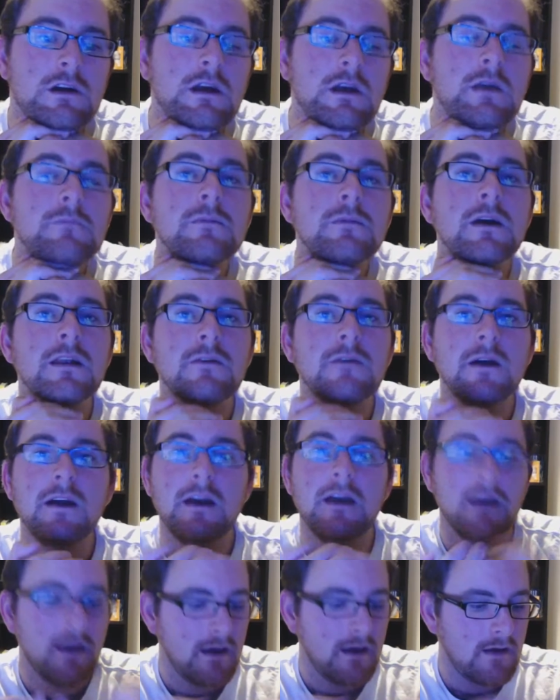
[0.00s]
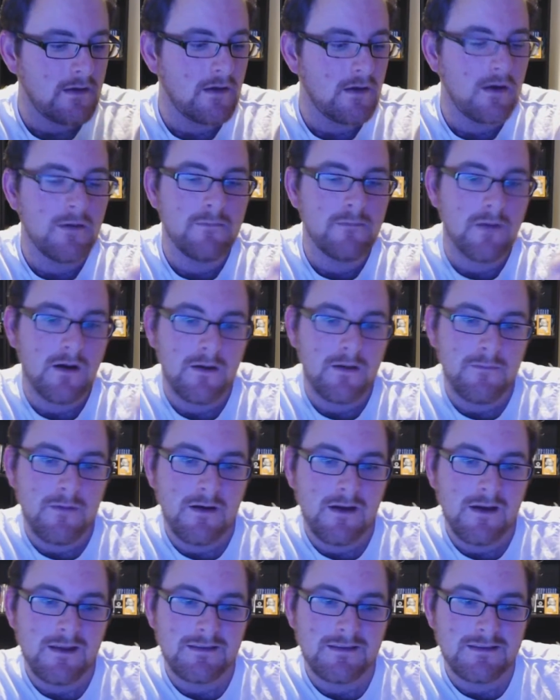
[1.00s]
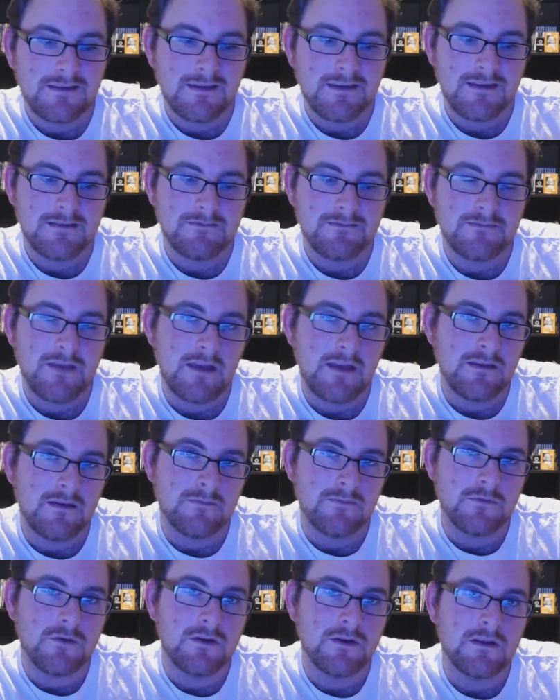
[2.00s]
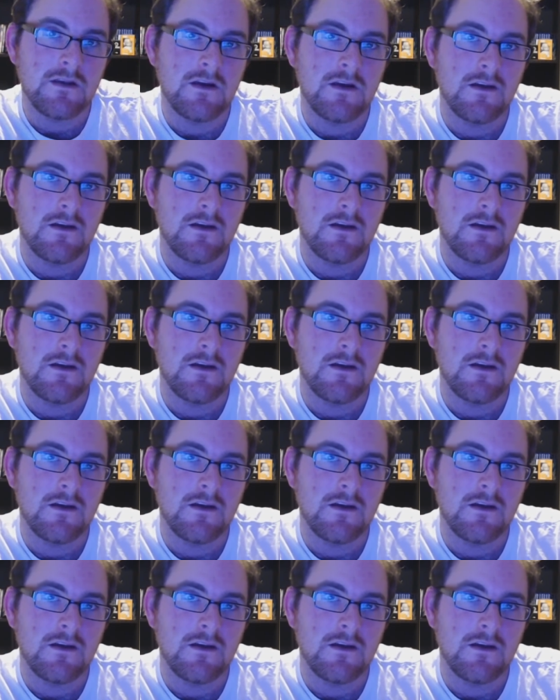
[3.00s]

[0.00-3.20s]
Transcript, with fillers: But anyway, um, I might end up doing